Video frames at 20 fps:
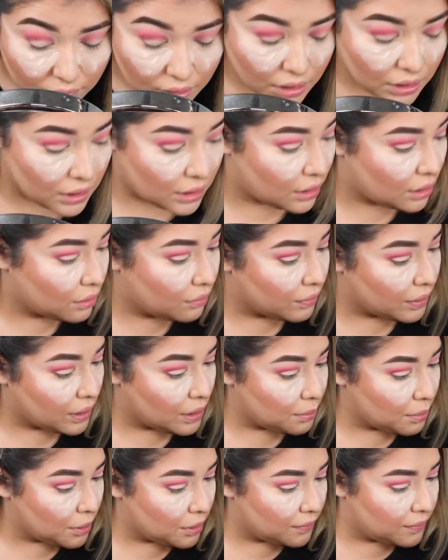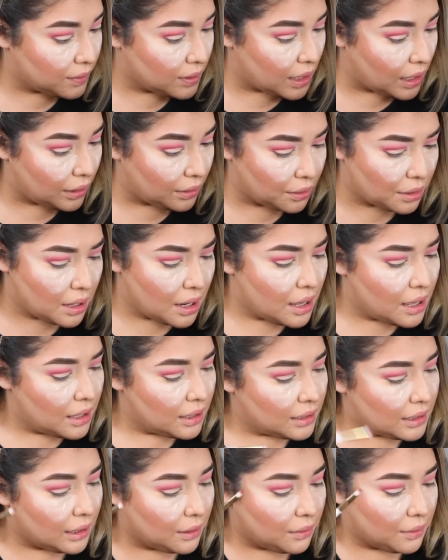Another really beautiful color.
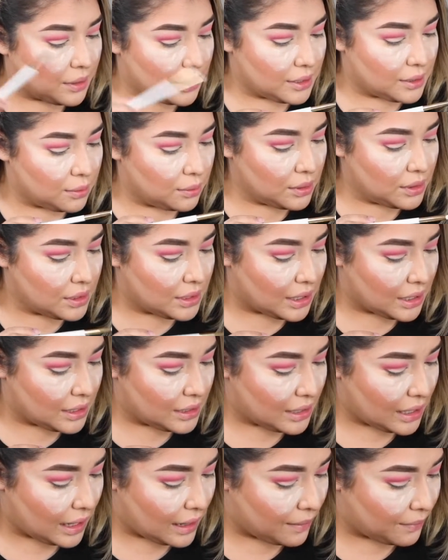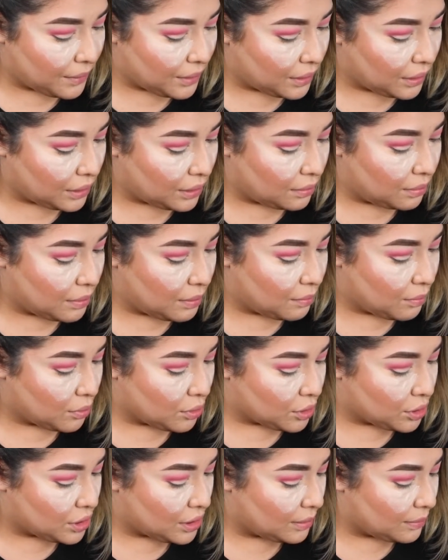Now this one does have a little bit
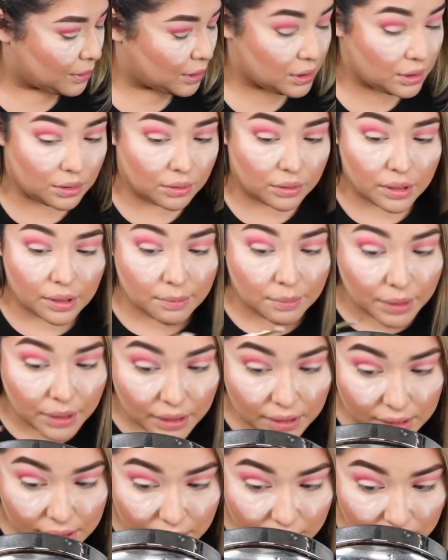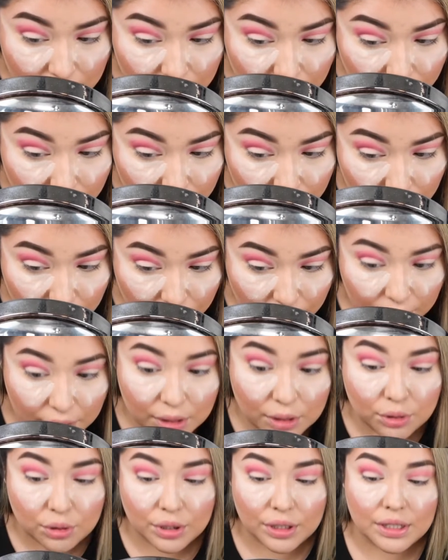more shimmer to it, but it's not something that really
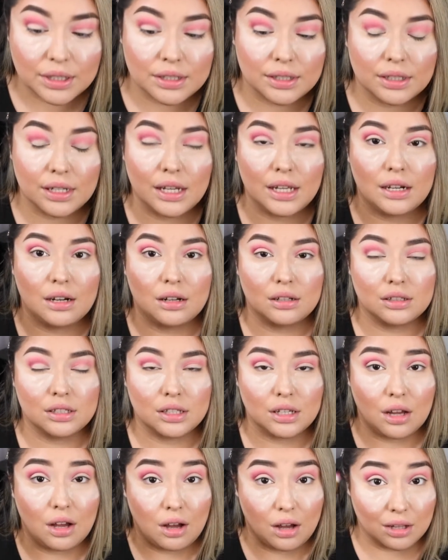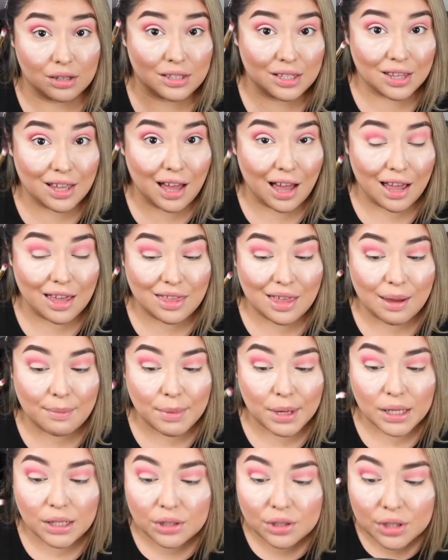translates onto the eye that
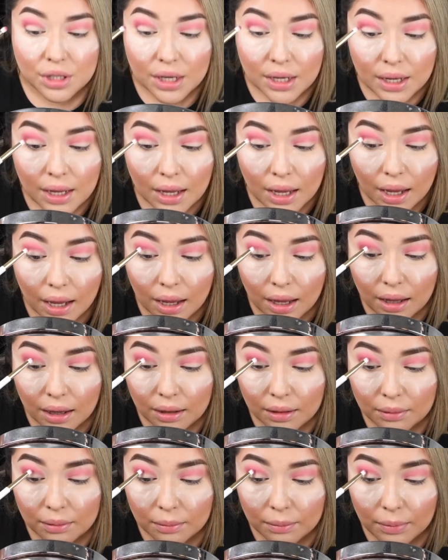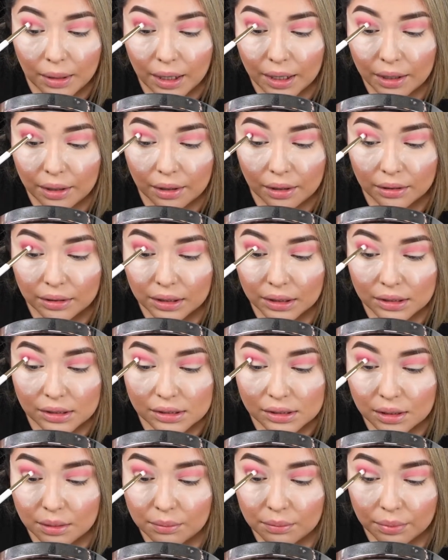much. I heard that
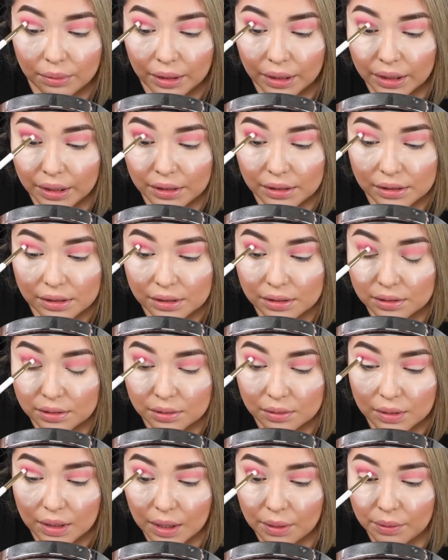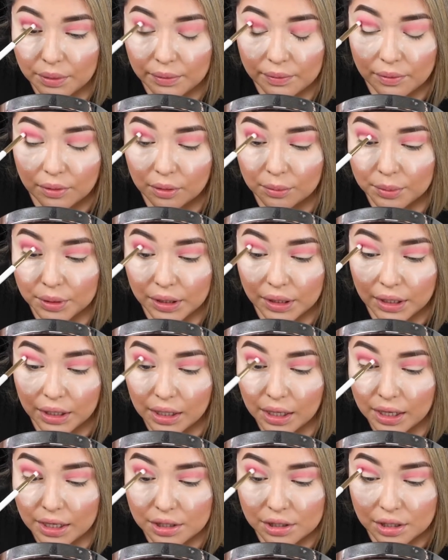some brands do that when formulating
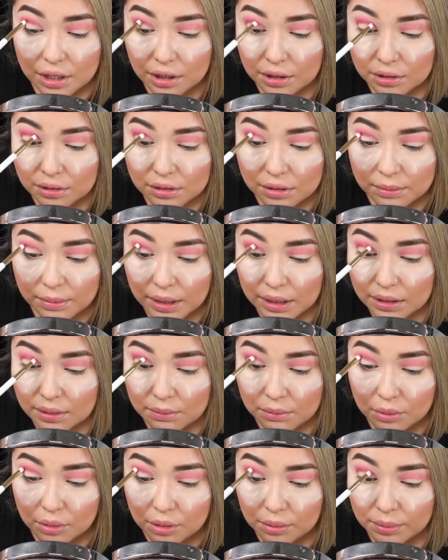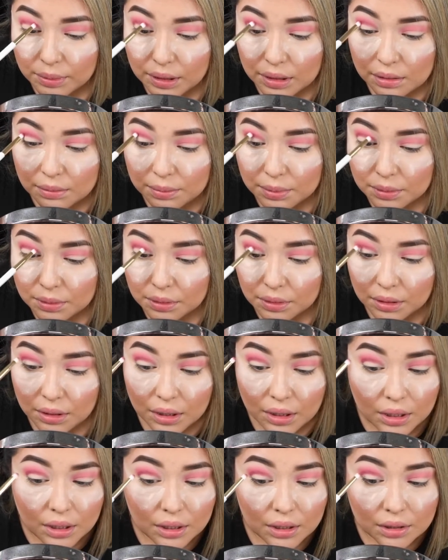eyeshadow to make them more blendable,
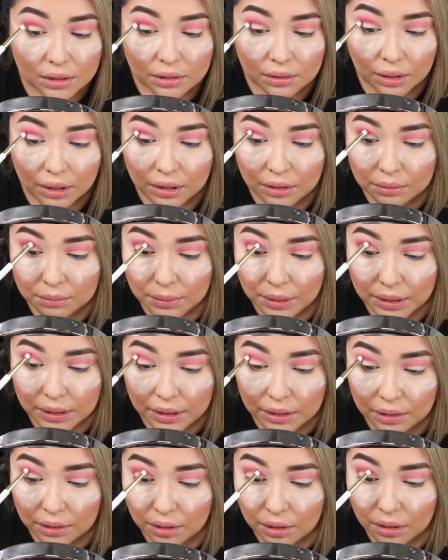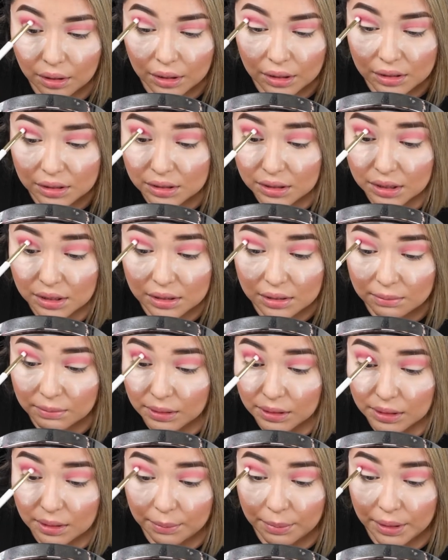so I don't mind it at all. It's not
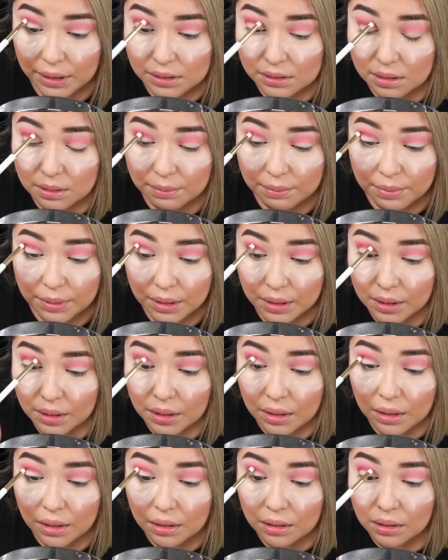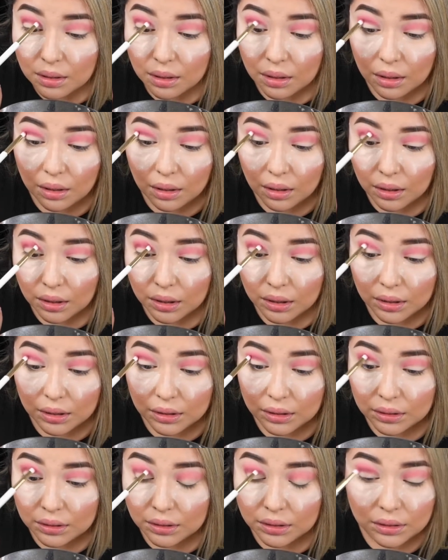something that picks up
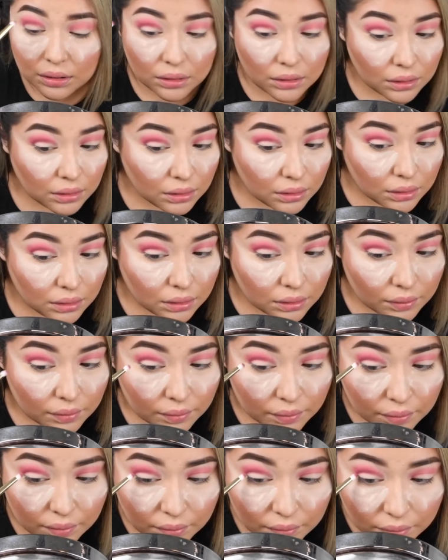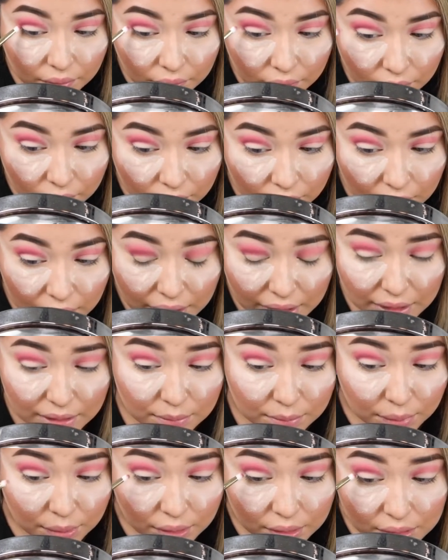on, like
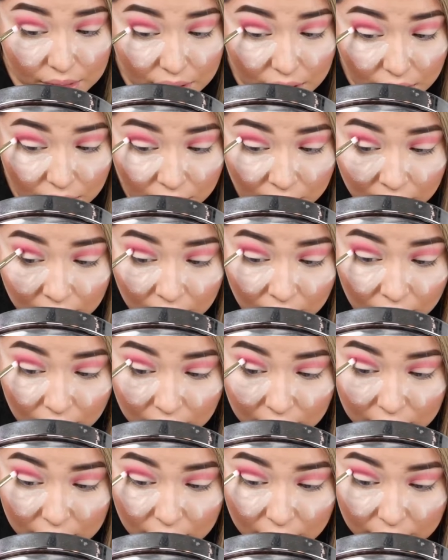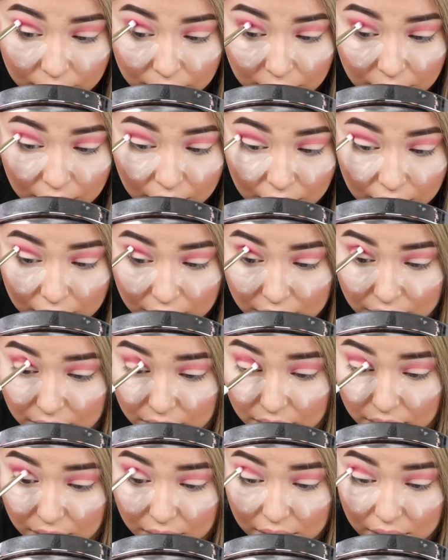in person. To me, it
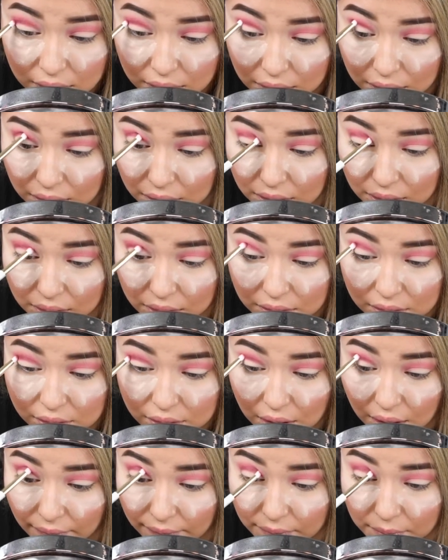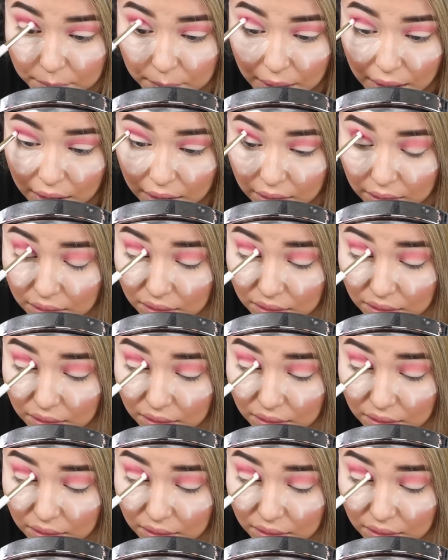just looks like a soft matte.